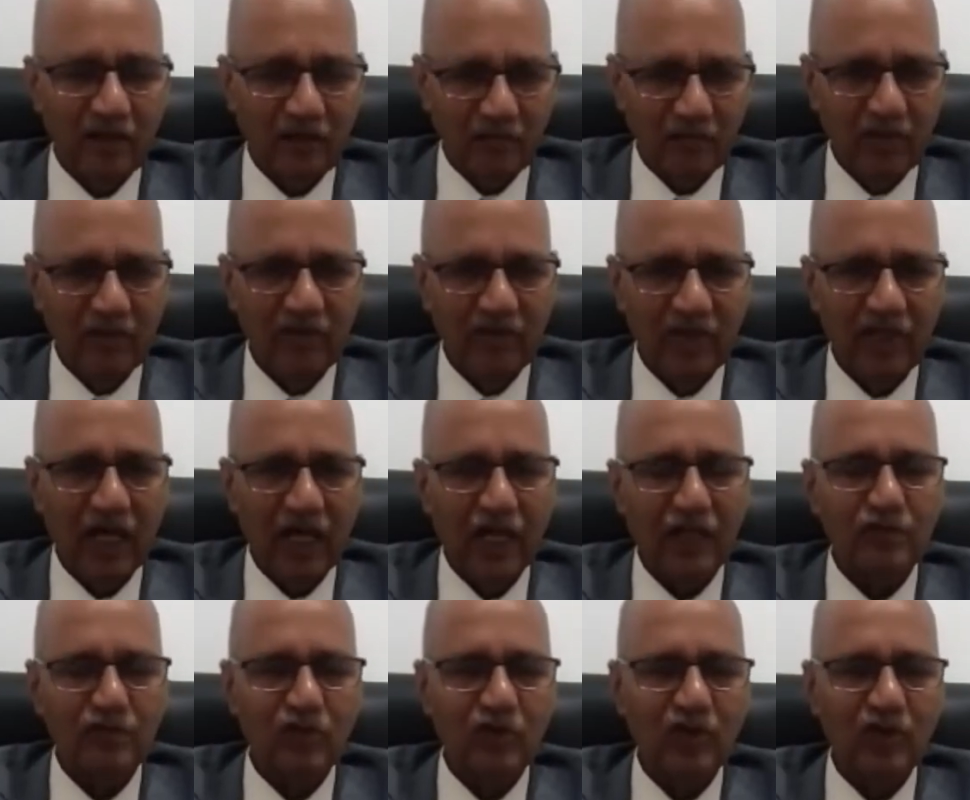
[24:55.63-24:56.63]
we will
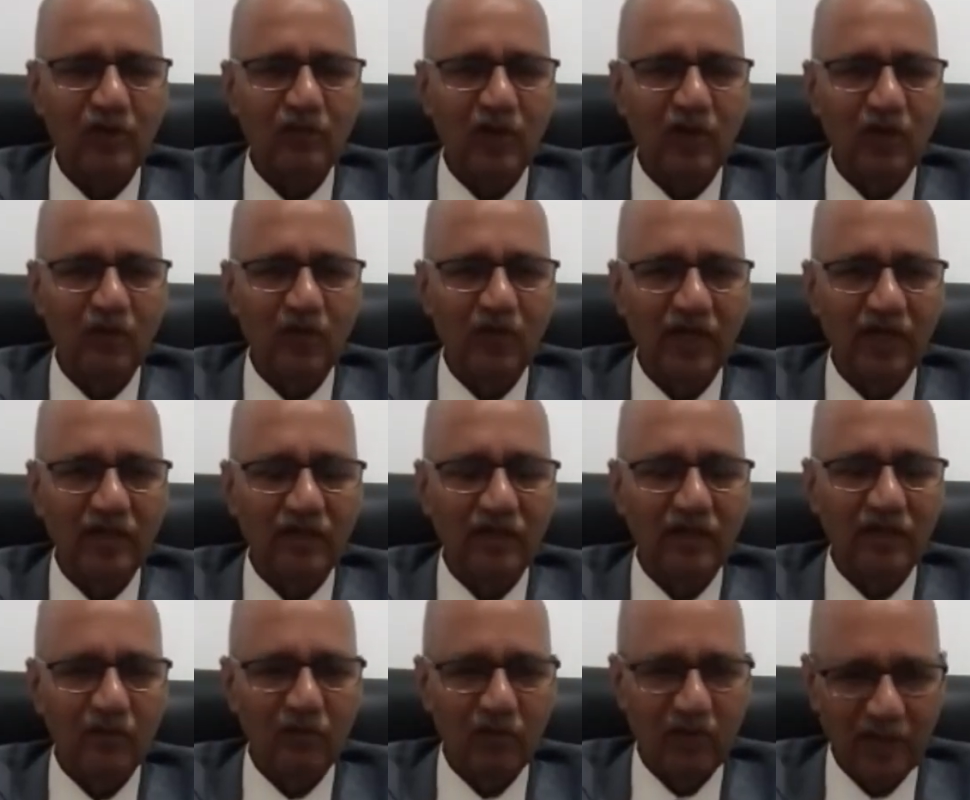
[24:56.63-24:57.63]
also evaluate
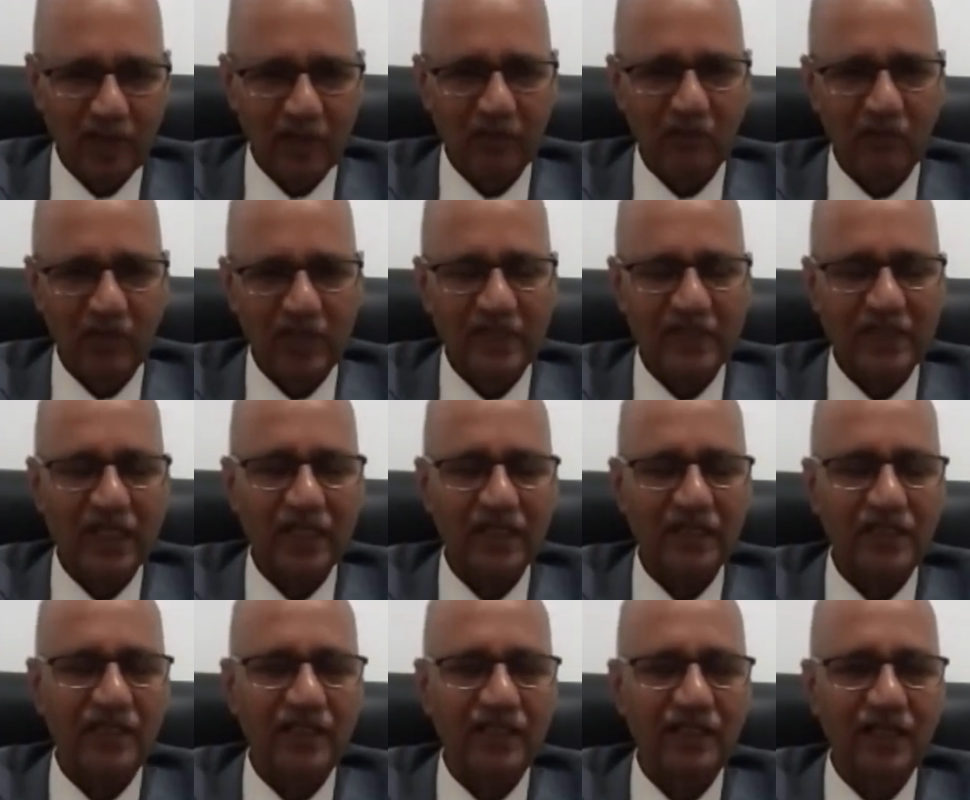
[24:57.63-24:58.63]
whether we
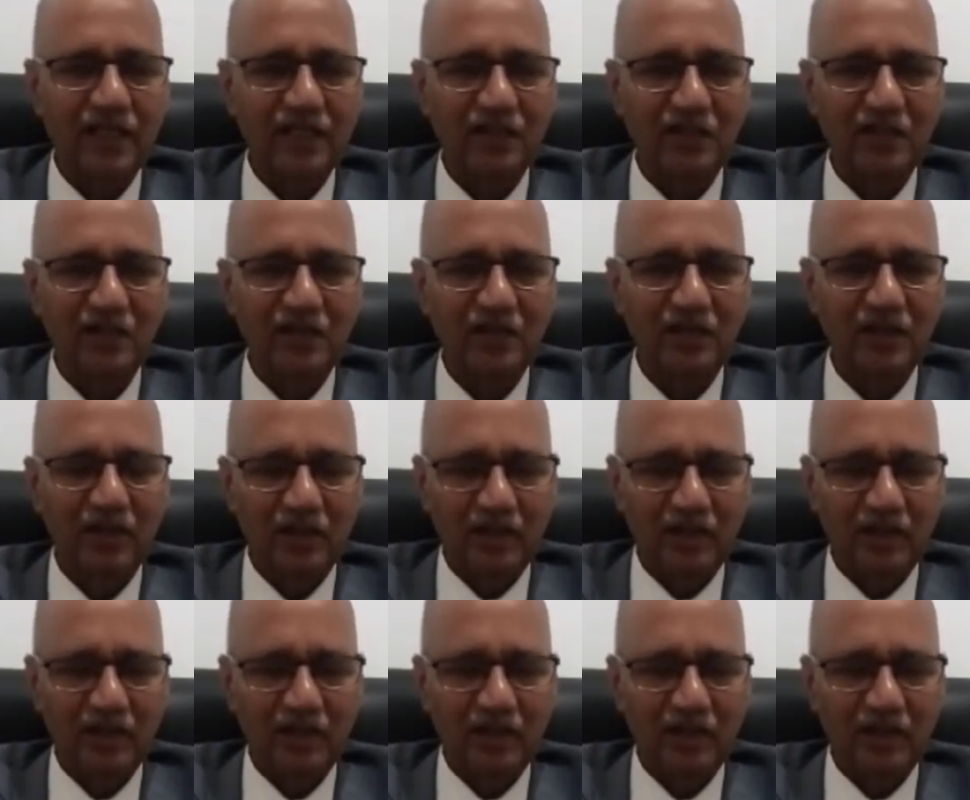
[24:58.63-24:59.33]
succeeded in